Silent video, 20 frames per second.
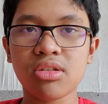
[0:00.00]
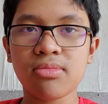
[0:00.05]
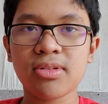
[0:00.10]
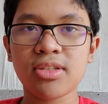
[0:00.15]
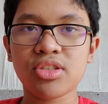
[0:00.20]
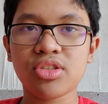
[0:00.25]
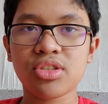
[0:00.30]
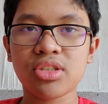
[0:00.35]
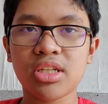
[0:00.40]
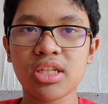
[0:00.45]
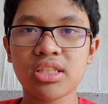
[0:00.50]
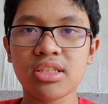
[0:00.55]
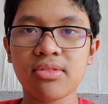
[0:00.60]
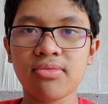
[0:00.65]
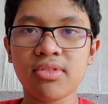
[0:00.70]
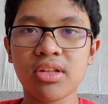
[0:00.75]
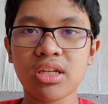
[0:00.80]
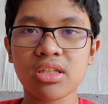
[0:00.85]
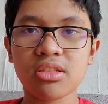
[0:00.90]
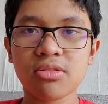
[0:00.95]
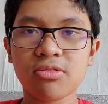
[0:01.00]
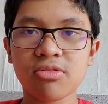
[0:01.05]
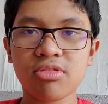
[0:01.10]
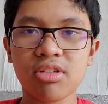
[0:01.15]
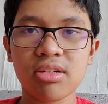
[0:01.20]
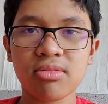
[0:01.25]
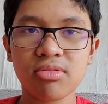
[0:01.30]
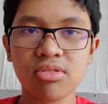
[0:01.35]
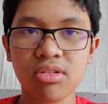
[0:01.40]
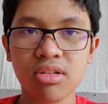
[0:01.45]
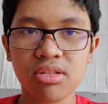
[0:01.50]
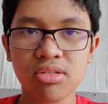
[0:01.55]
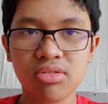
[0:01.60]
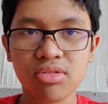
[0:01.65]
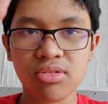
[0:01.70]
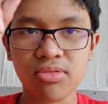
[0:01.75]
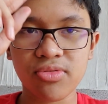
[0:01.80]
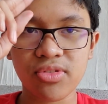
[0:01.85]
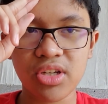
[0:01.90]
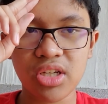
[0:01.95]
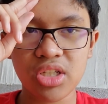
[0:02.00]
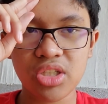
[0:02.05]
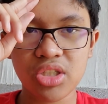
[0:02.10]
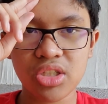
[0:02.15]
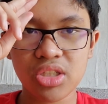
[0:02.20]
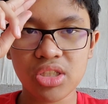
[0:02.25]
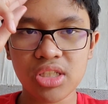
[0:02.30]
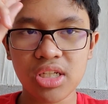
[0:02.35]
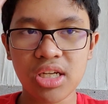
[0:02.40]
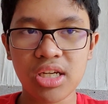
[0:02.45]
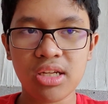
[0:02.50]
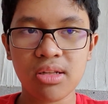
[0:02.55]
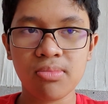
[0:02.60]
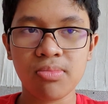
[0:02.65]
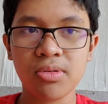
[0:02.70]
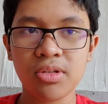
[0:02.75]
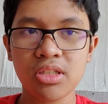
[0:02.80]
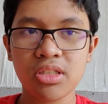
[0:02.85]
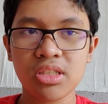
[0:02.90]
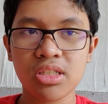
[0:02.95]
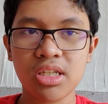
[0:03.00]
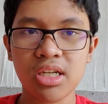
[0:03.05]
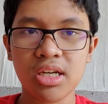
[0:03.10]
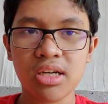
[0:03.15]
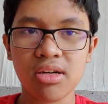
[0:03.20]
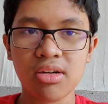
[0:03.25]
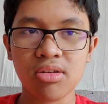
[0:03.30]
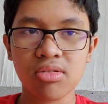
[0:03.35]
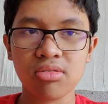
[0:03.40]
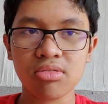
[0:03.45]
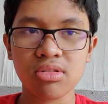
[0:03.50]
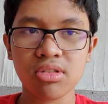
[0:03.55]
Make sure you guys leave a like, subscribe, turn on those notifications, and peace out.